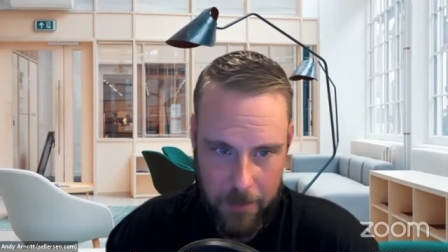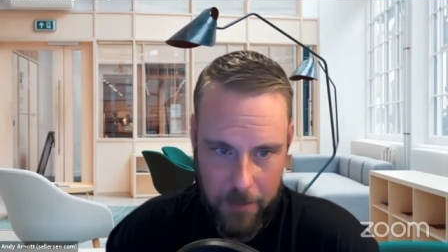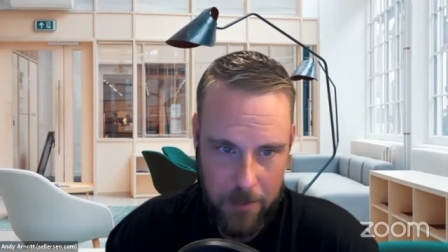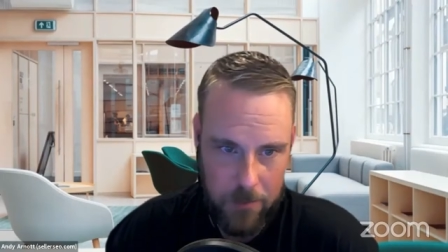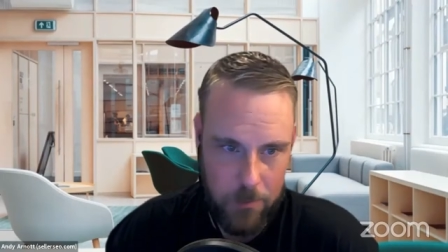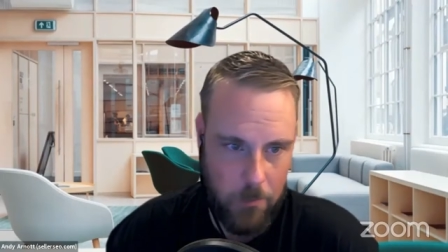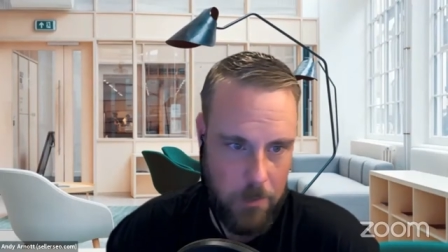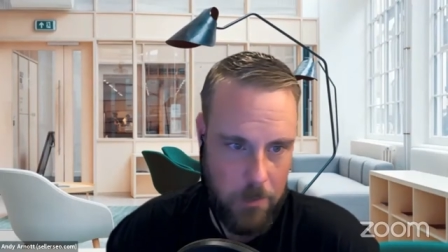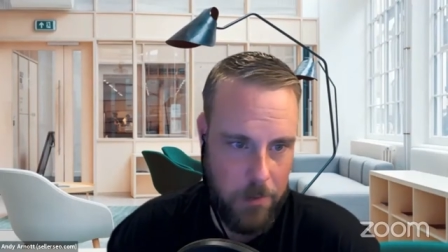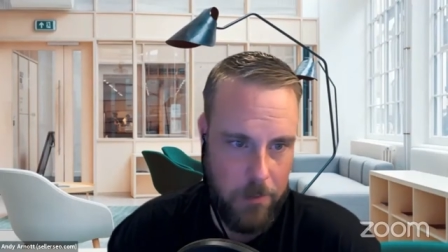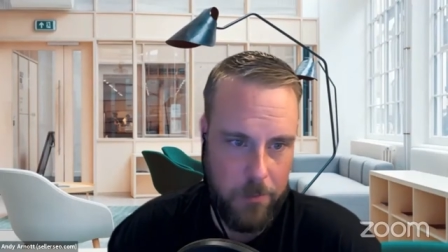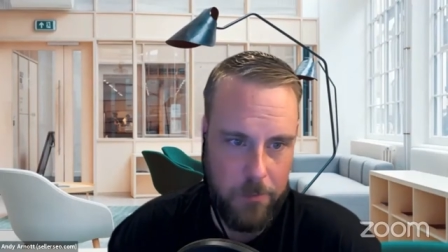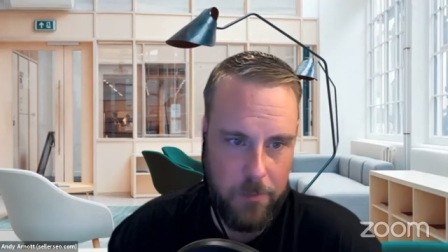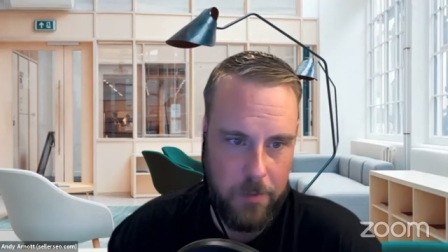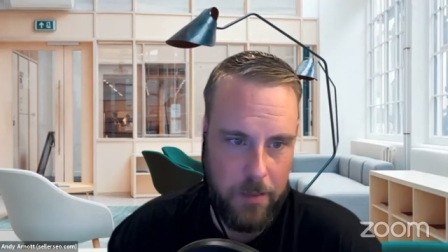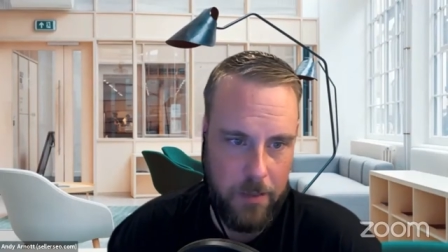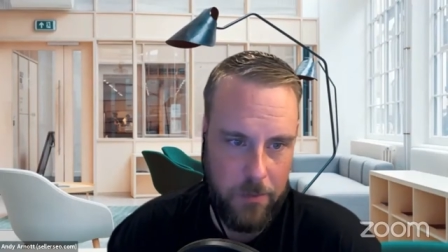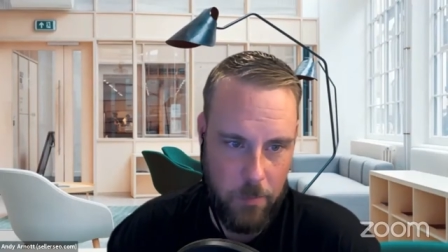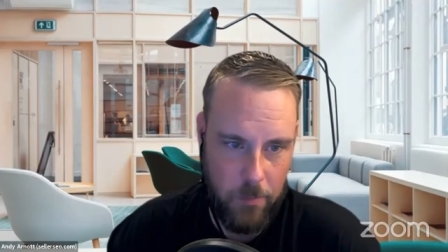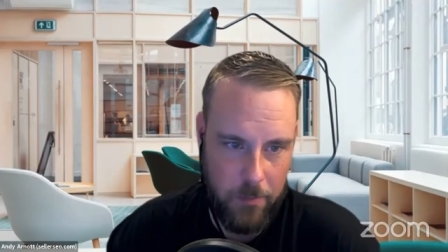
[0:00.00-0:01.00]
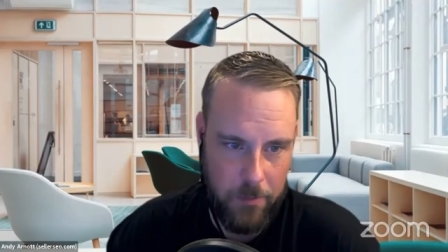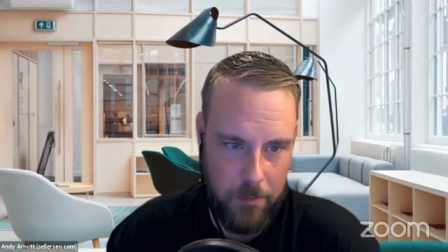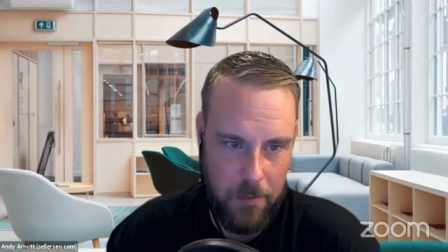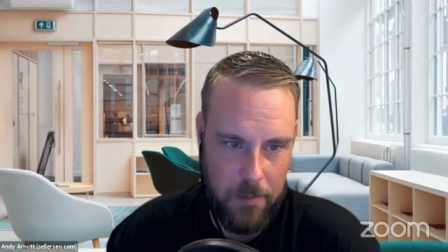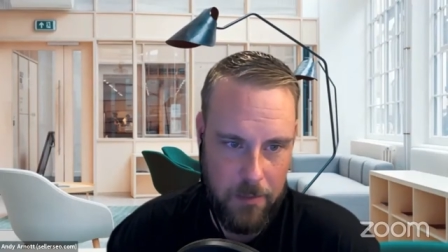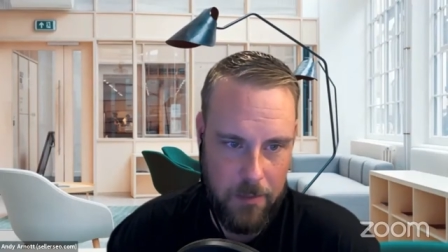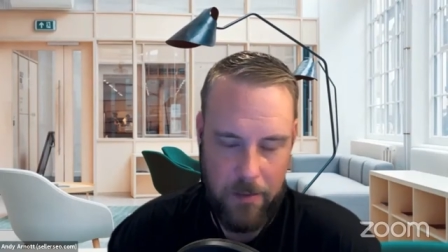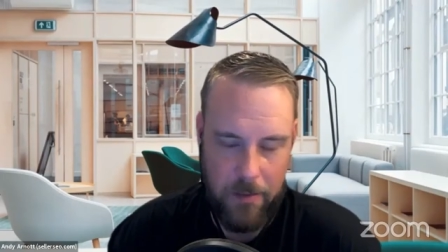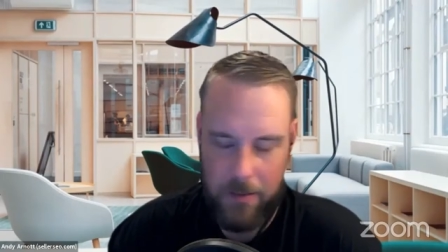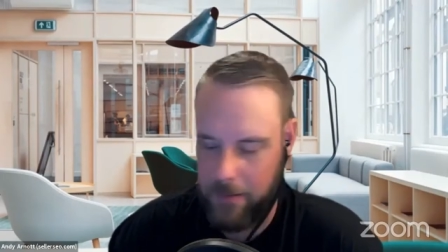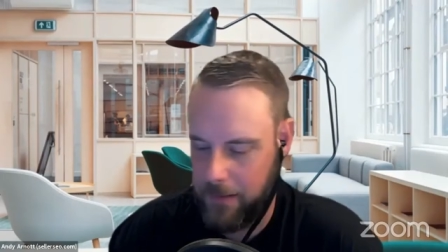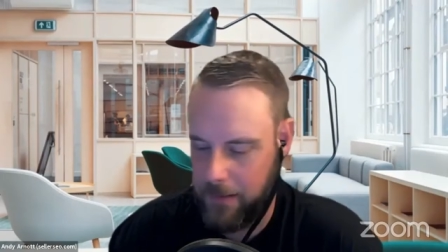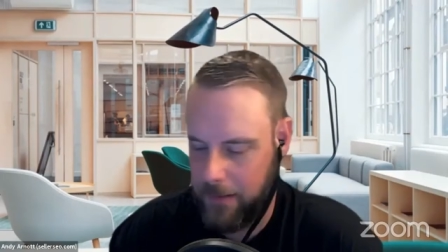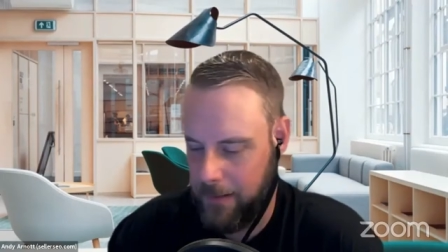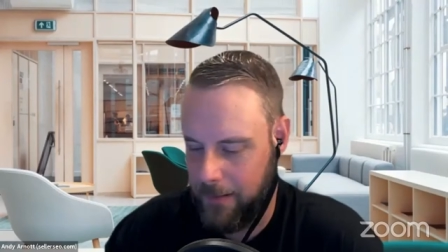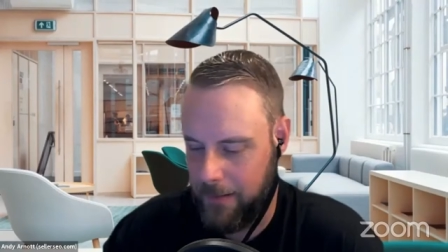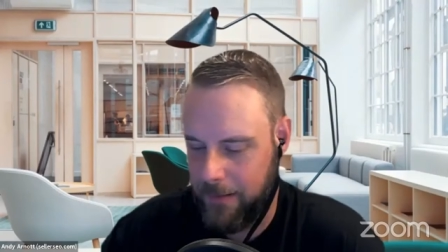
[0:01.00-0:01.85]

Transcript: right it's one of those things where the, the the,